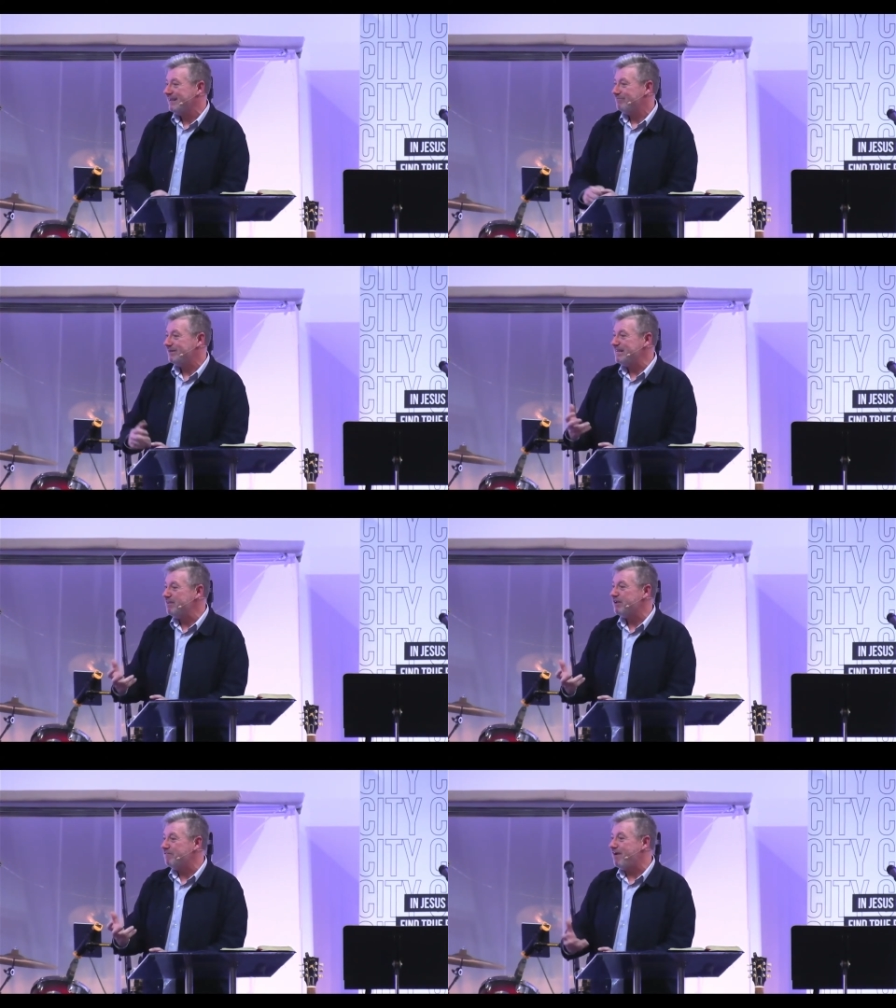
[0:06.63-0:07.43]

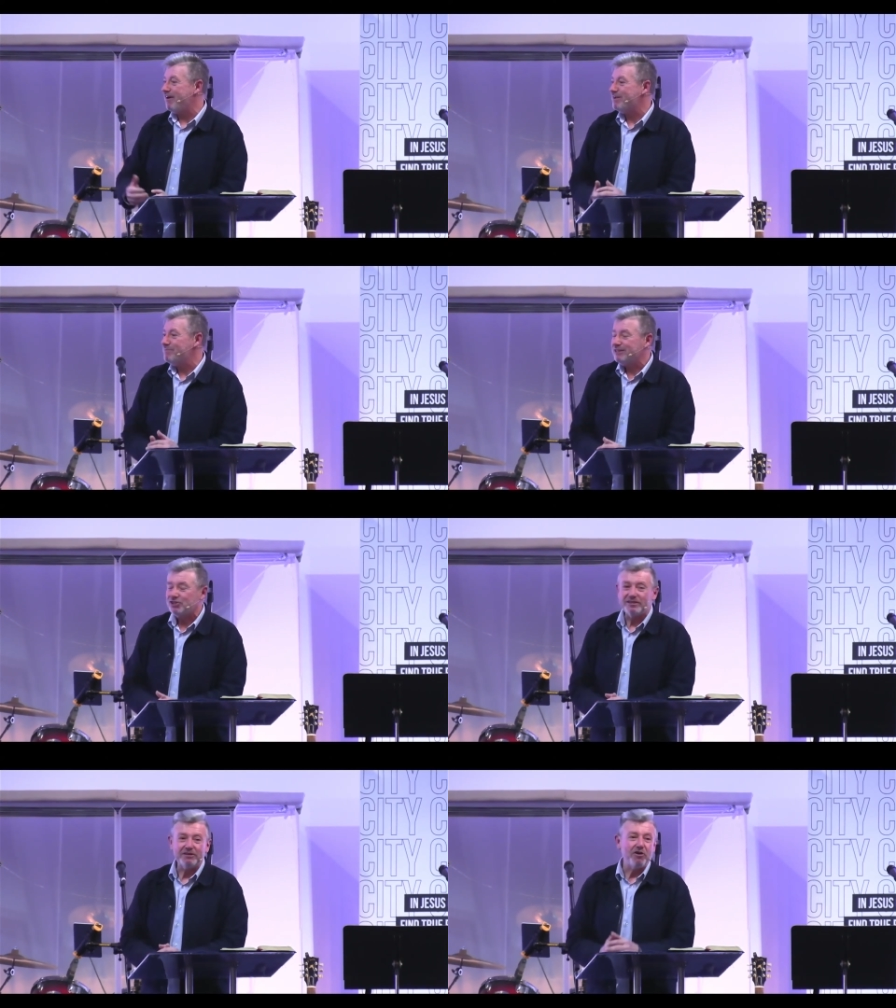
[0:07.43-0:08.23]
believing very much
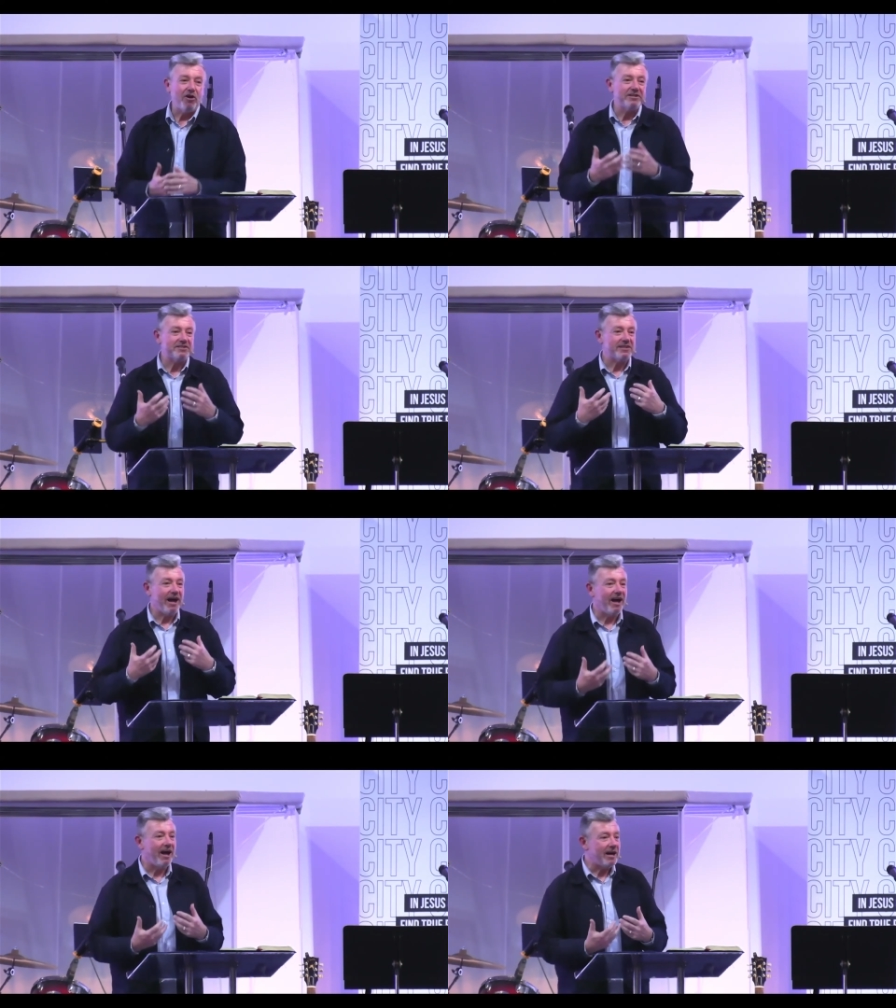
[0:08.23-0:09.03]
that God's
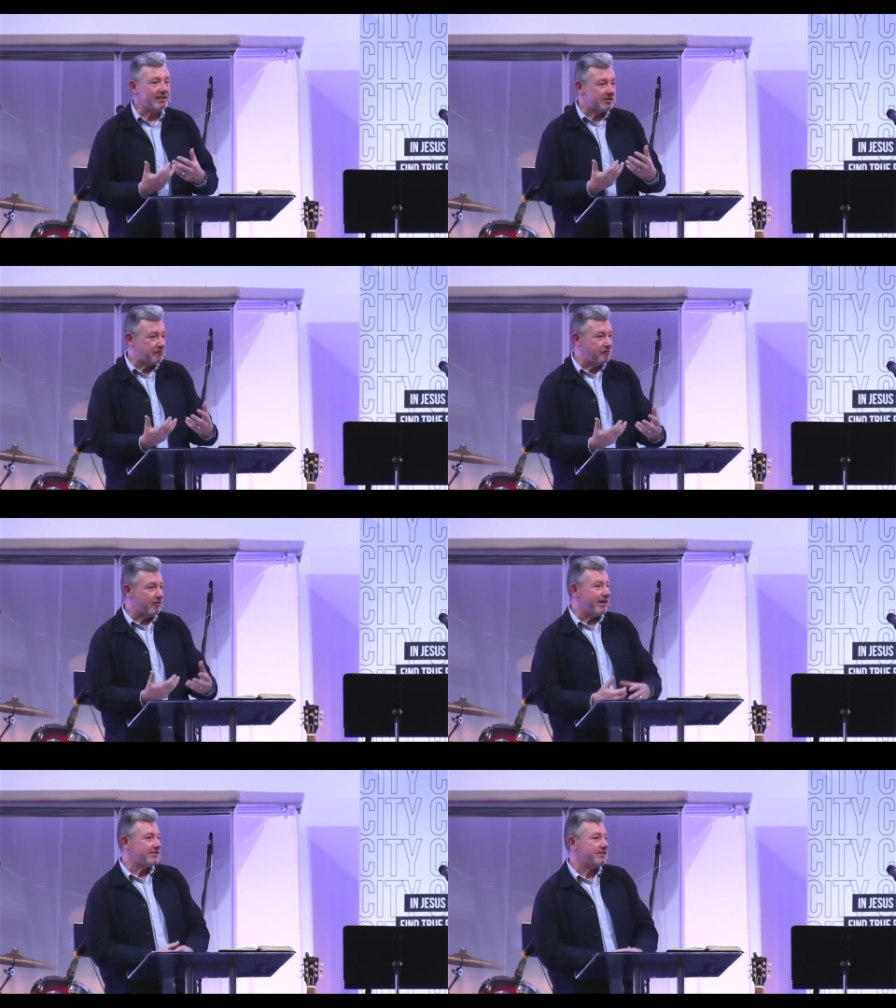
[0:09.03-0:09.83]
heart for
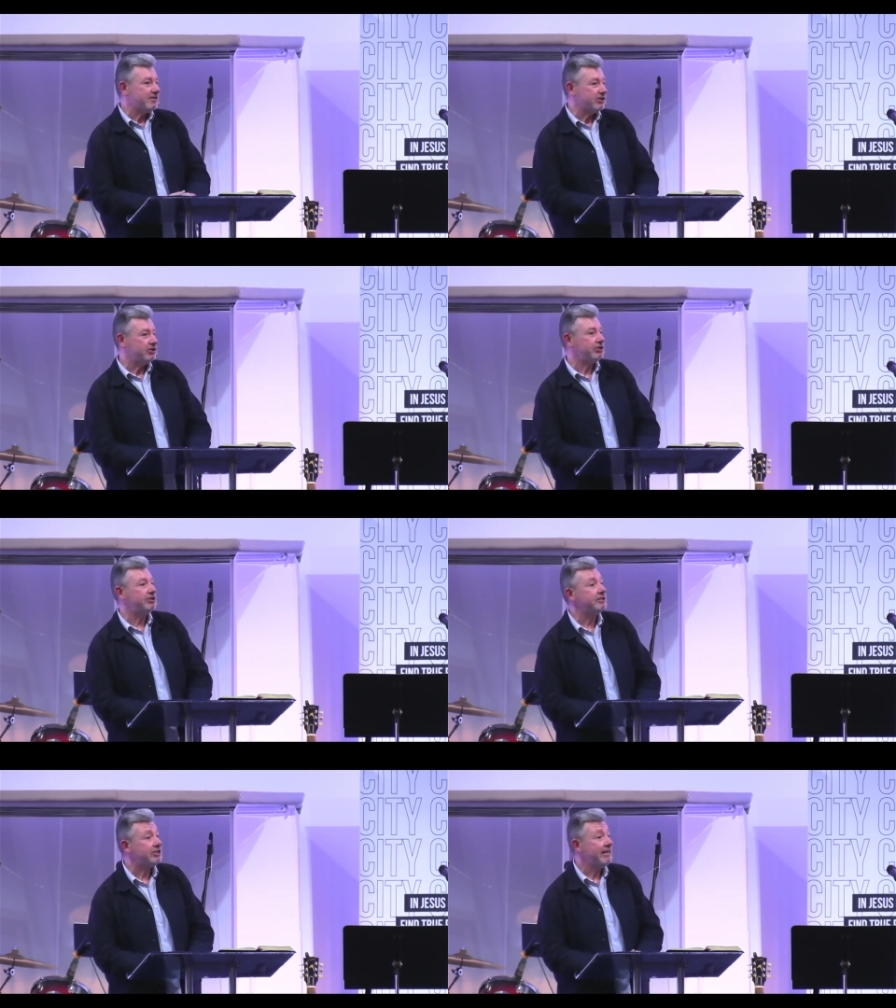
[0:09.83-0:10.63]
us as a church